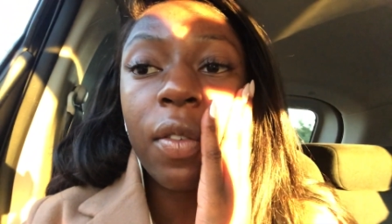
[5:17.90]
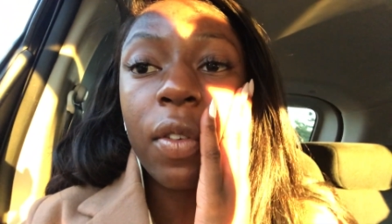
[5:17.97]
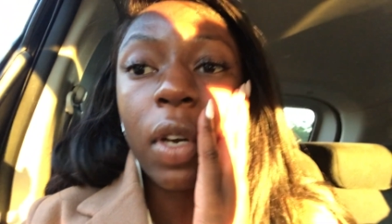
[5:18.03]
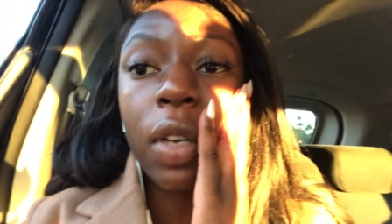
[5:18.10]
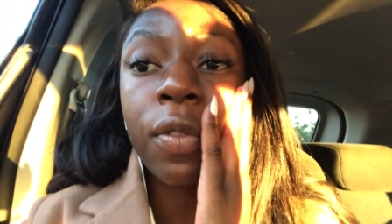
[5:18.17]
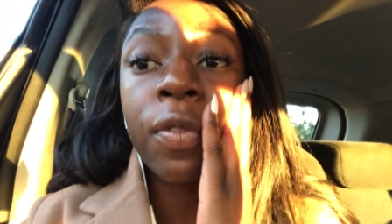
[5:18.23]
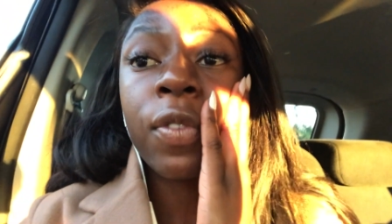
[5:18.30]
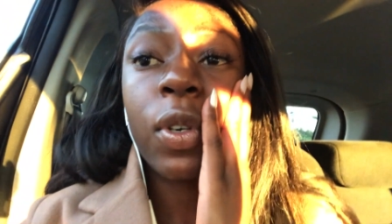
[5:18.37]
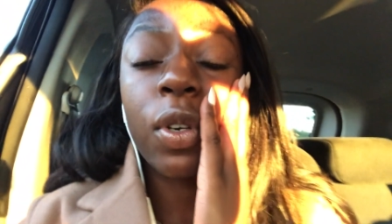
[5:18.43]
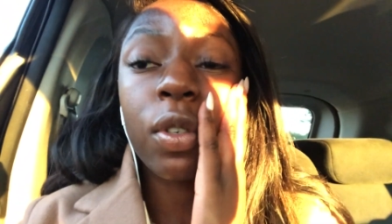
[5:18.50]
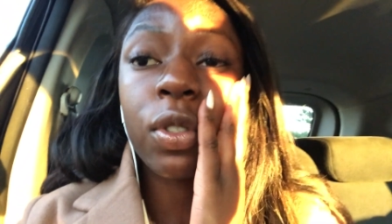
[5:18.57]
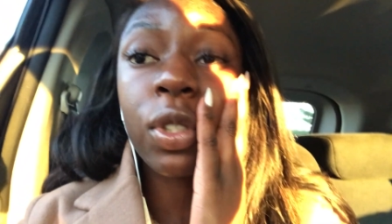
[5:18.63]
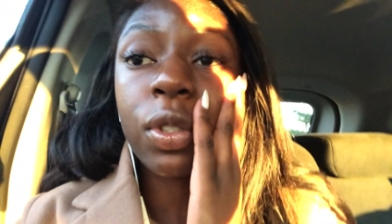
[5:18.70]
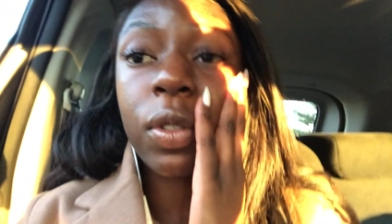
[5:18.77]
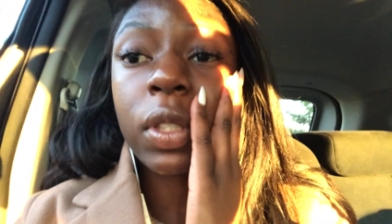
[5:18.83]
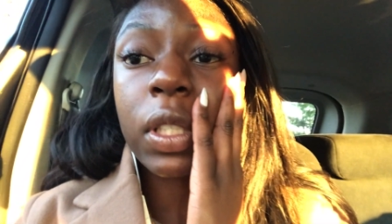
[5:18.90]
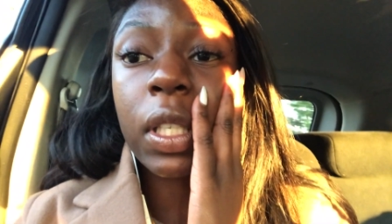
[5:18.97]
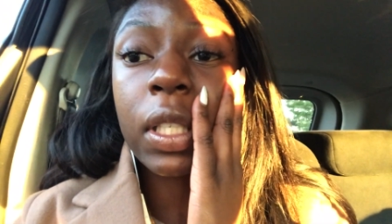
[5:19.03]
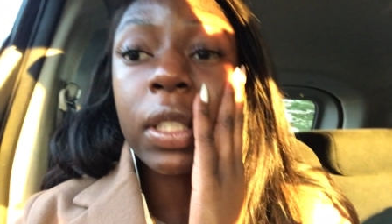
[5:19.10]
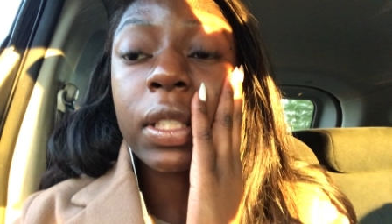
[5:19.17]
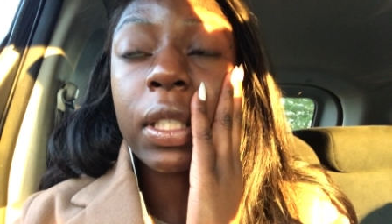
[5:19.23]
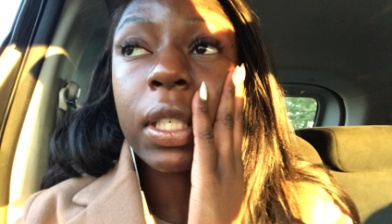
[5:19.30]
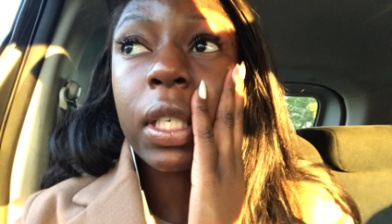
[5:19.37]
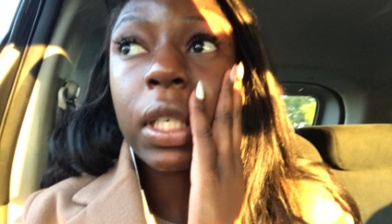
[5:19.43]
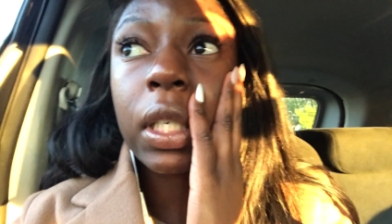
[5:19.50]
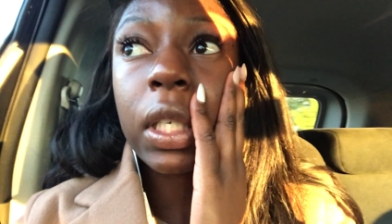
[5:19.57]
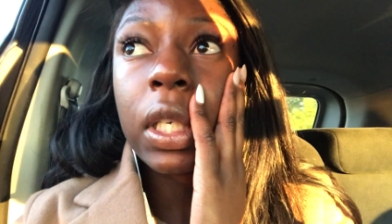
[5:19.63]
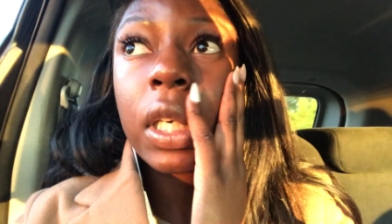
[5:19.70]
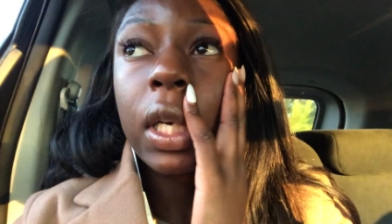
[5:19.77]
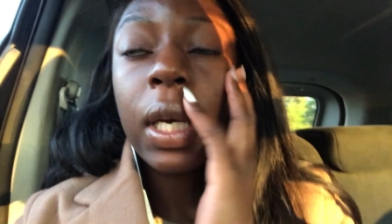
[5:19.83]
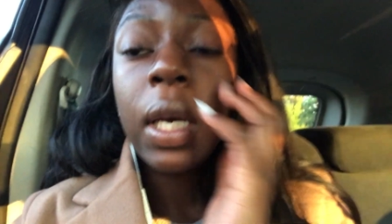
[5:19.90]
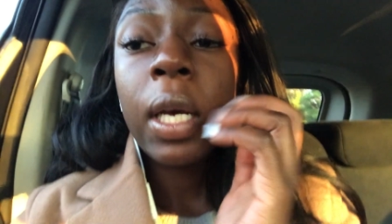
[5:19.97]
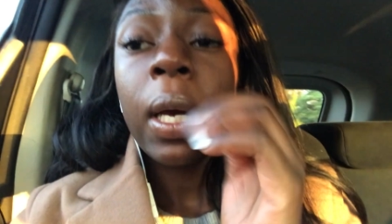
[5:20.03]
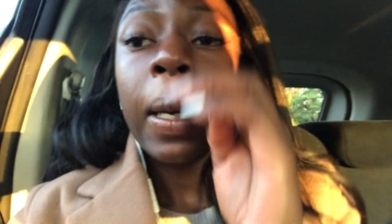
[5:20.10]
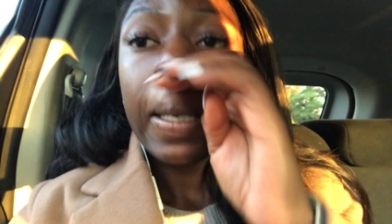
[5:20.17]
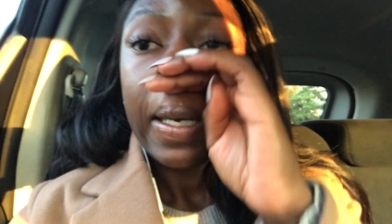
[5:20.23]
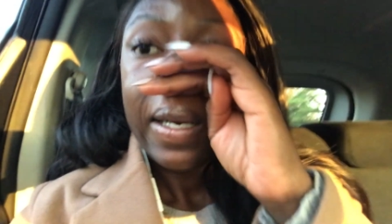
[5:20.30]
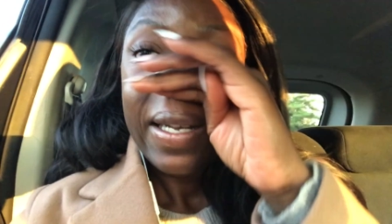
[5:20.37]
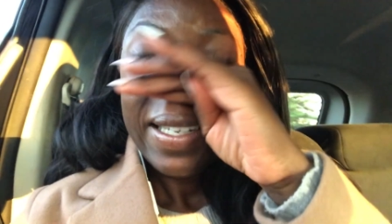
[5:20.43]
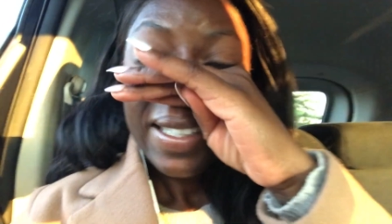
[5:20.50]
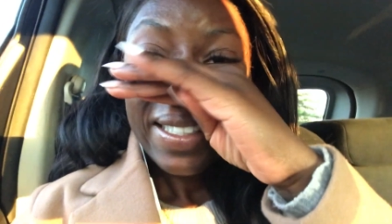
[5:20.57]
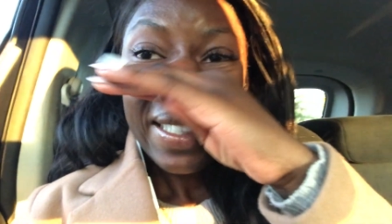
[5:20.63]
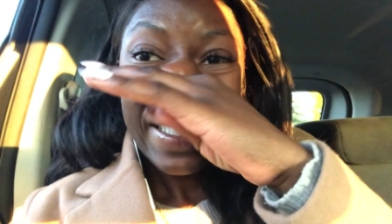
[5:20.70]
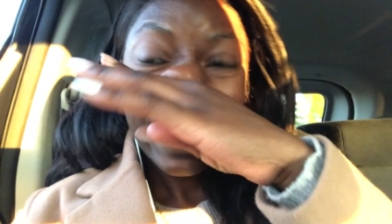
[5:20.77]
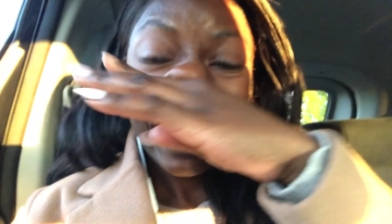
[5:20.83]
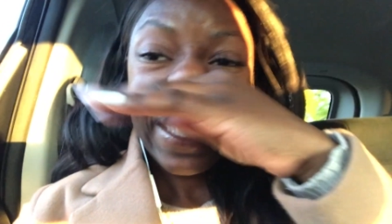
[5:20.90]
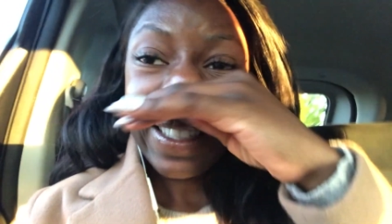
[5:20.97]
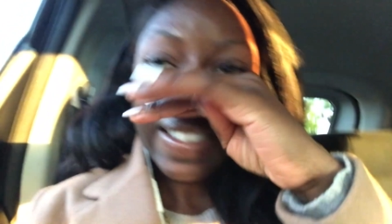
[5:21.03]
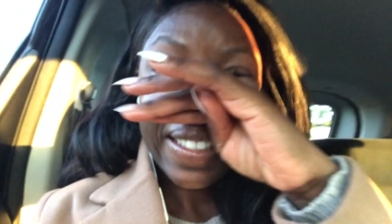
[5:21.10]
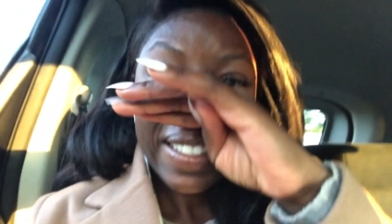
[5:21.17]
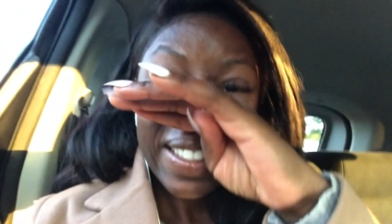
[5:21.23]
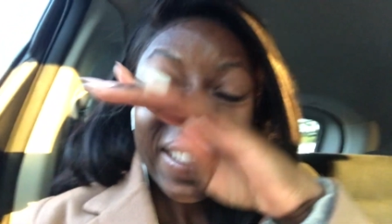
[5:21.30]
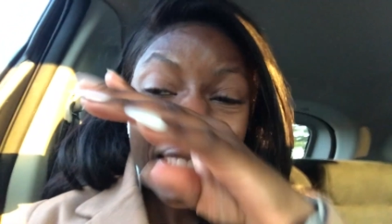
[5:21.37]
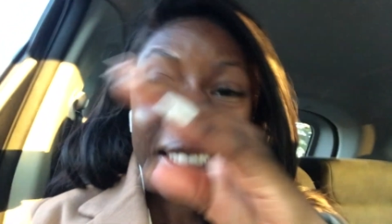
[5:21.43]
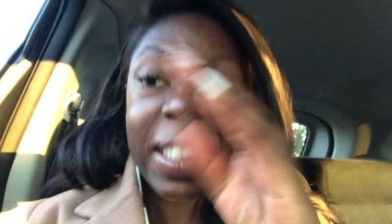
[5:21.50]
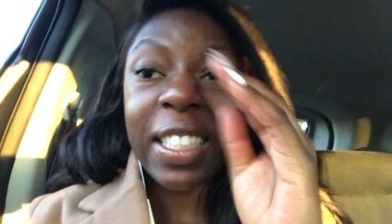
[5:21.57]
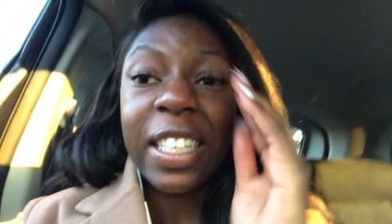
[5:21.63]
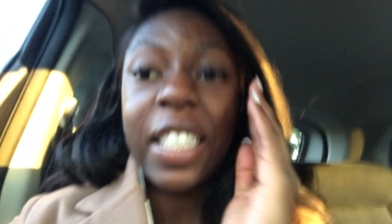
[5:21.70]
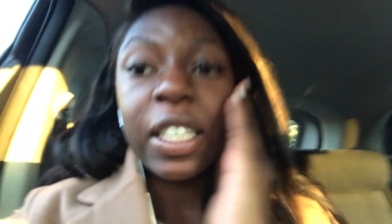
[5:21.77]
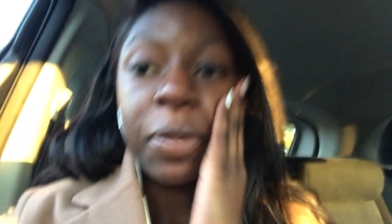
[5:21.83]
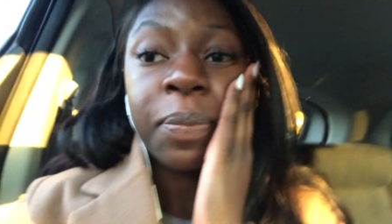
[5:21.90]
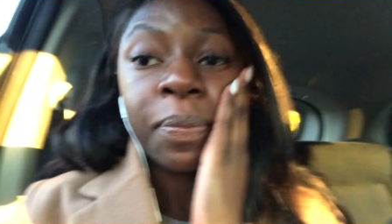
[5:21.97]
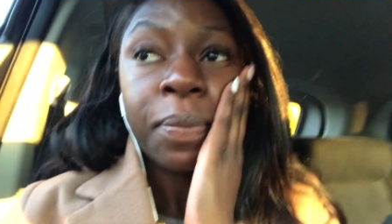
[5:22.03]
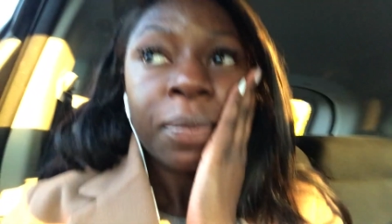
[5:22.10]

Got photo shoots in the city and then on Sunday,